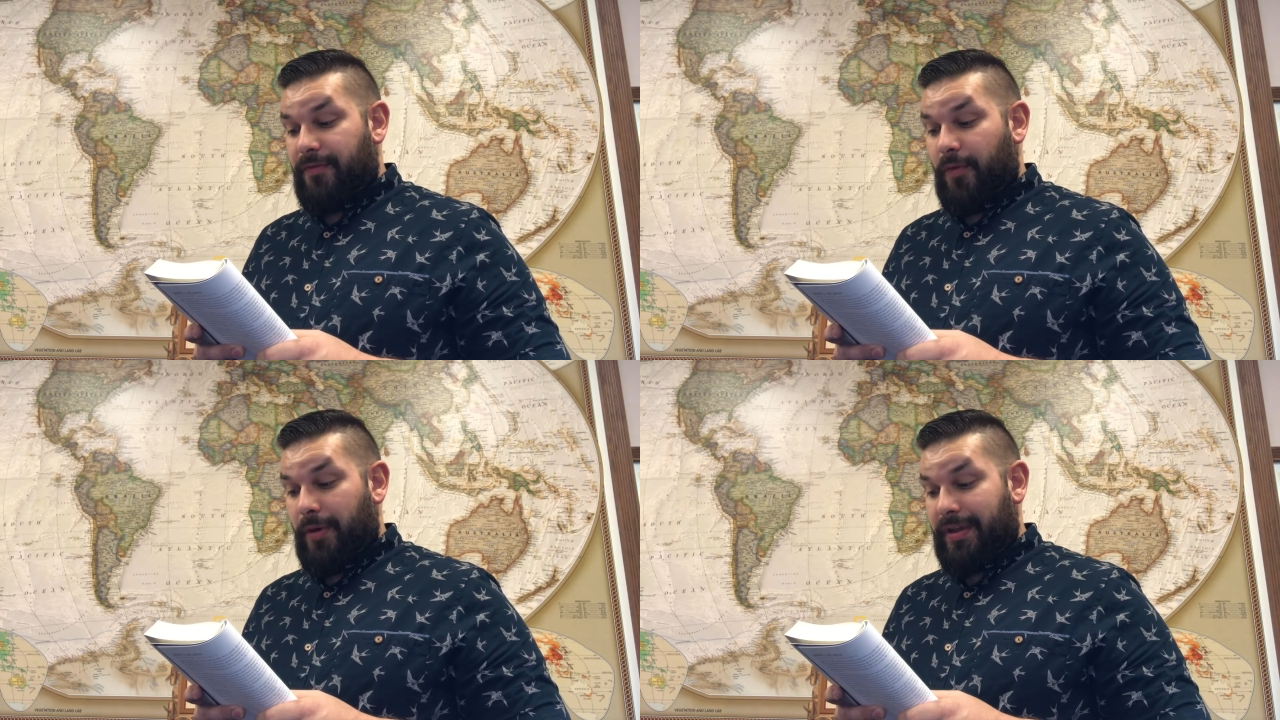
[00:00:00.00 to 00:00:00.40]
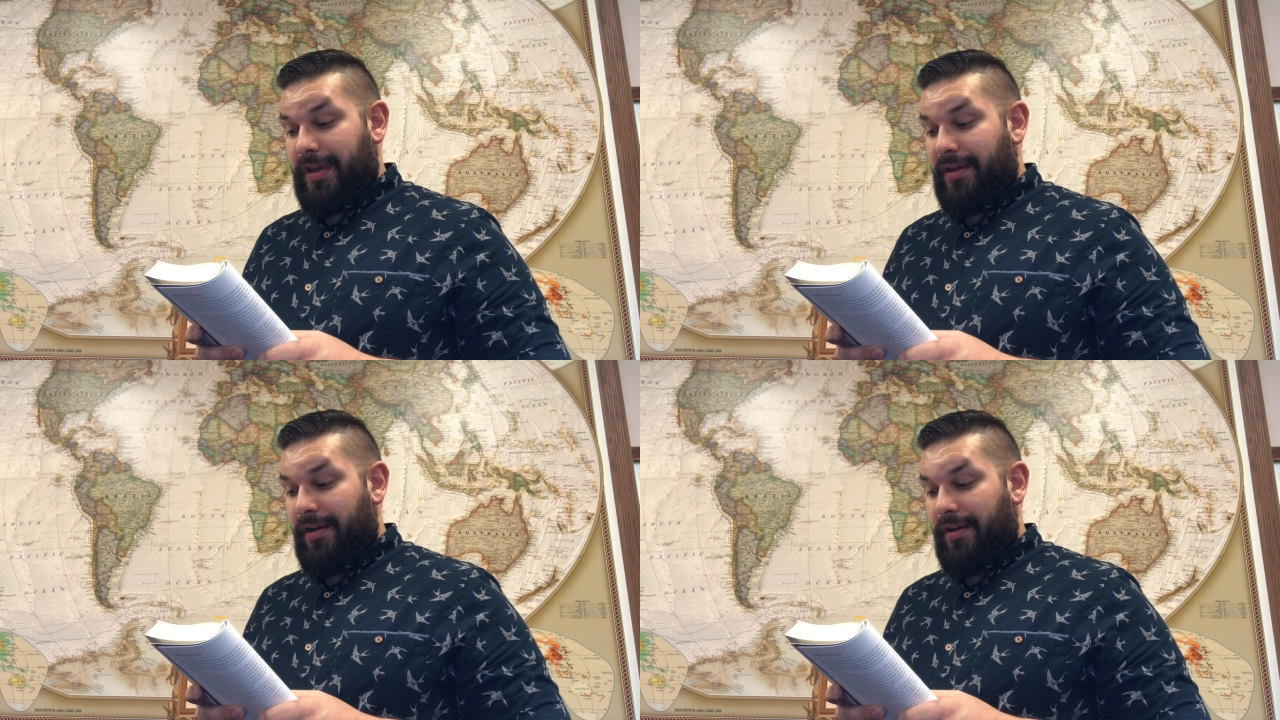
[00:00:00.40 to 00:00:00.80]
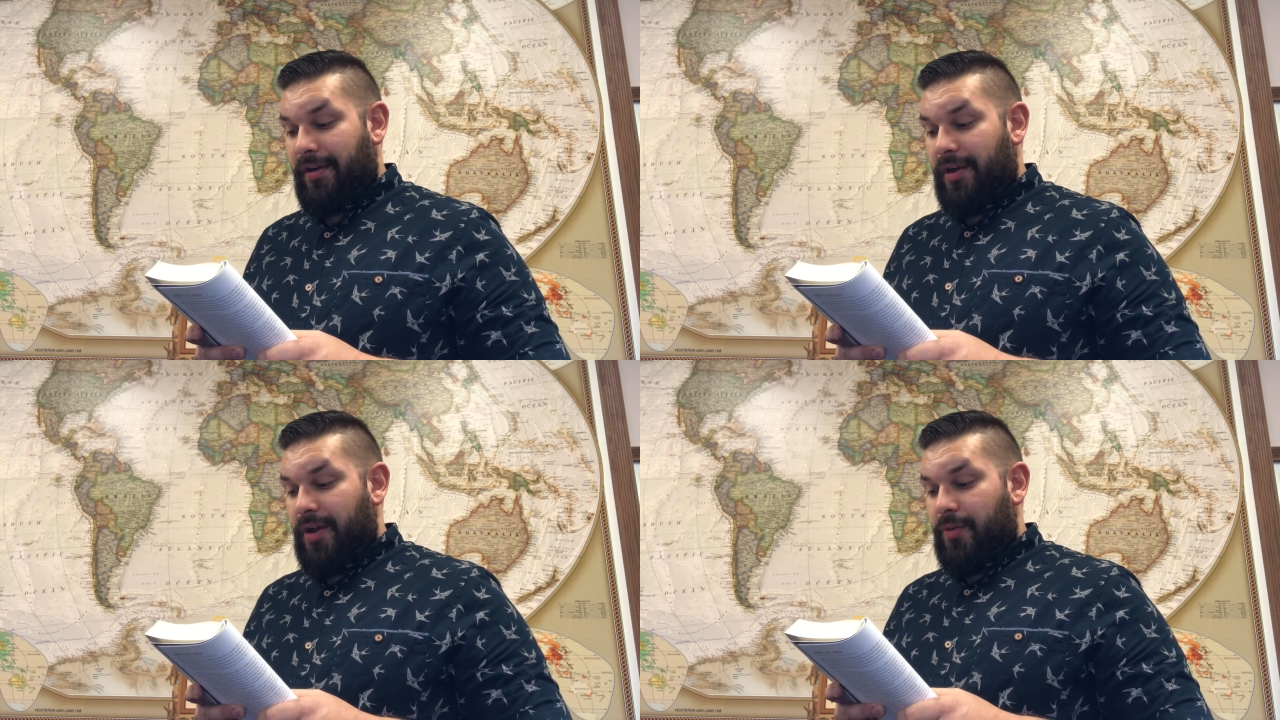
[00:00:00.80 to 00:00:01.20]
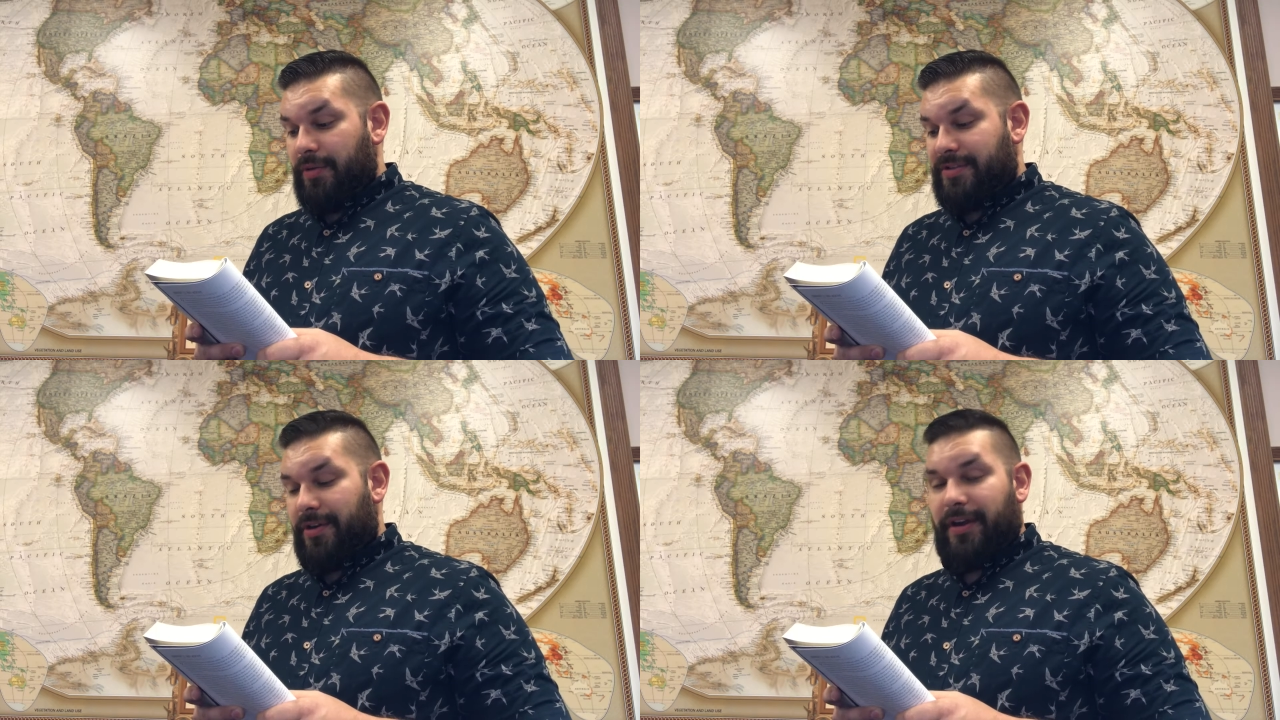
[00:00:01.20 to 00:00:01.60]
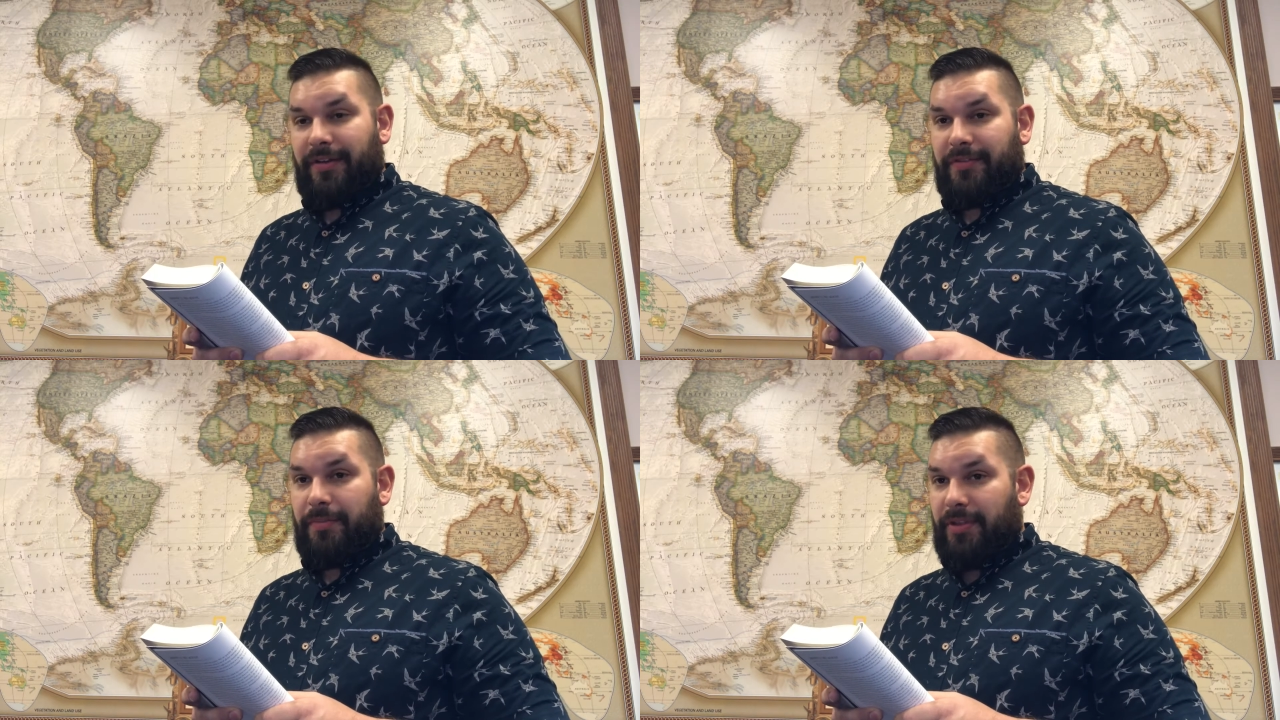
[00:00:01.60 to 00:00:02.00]
fornicator, would turn
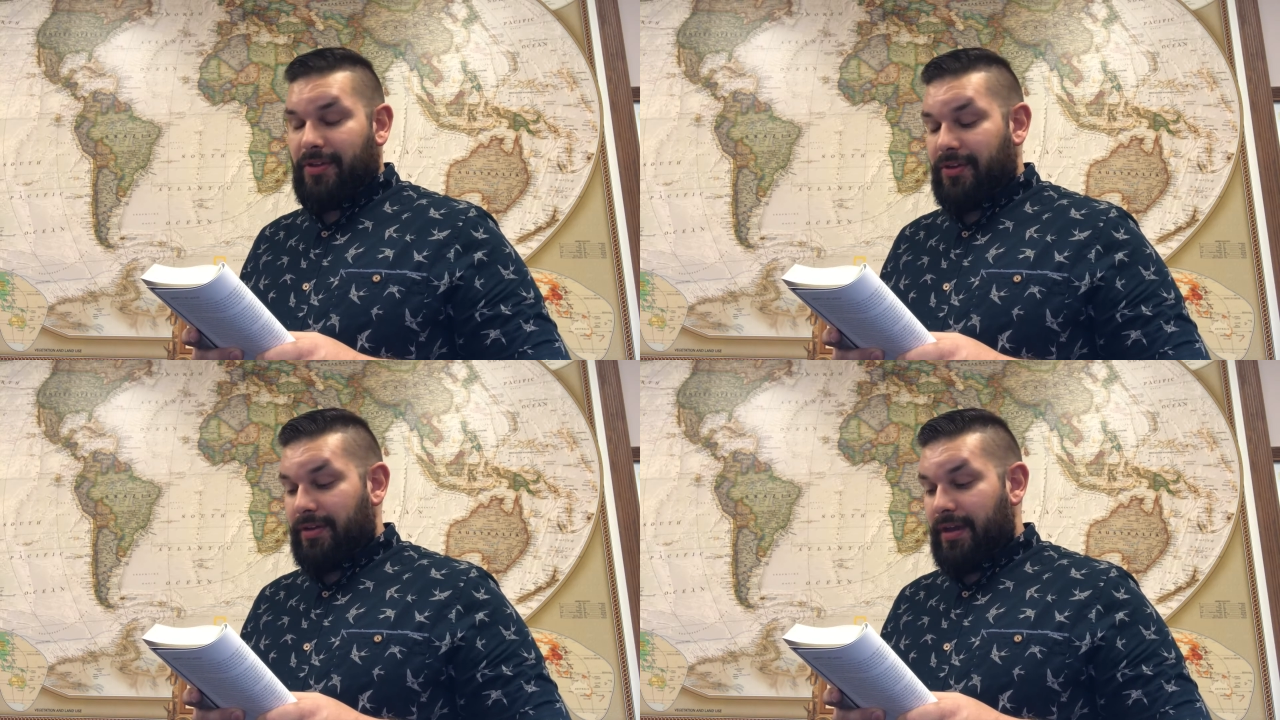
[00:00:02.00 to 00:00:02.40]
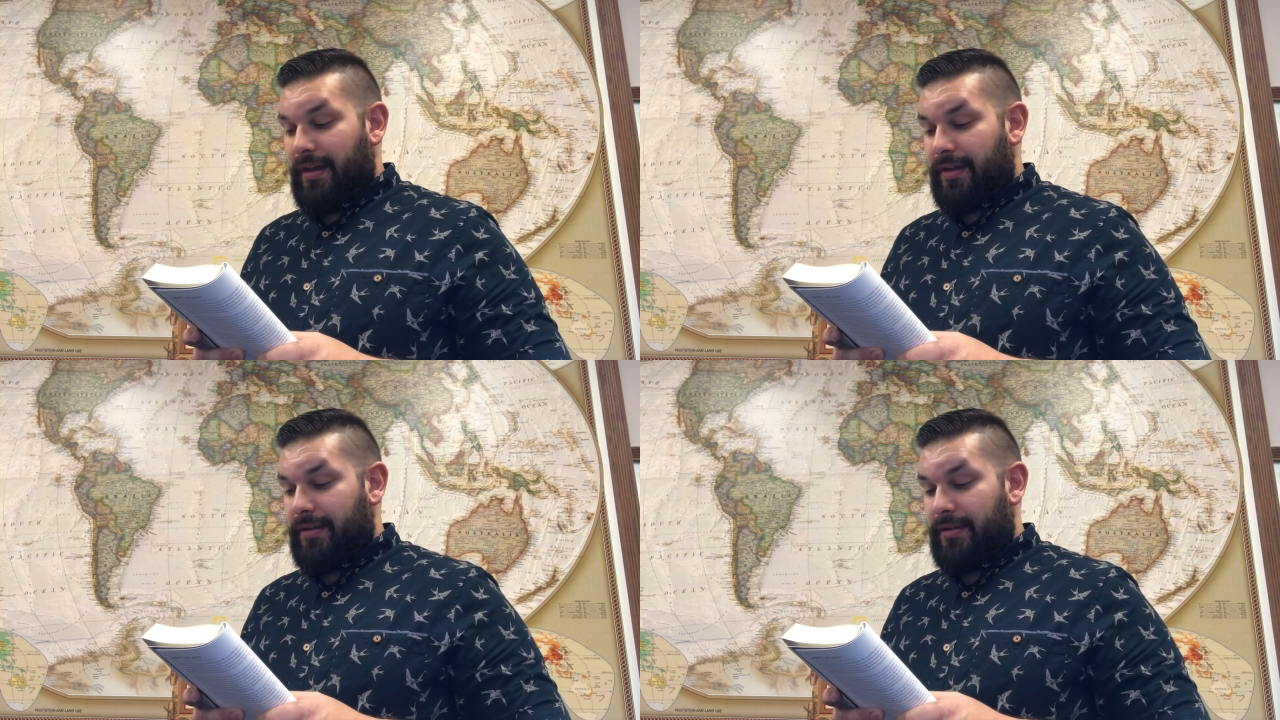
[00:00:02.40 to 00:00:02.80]
out to be the good guy?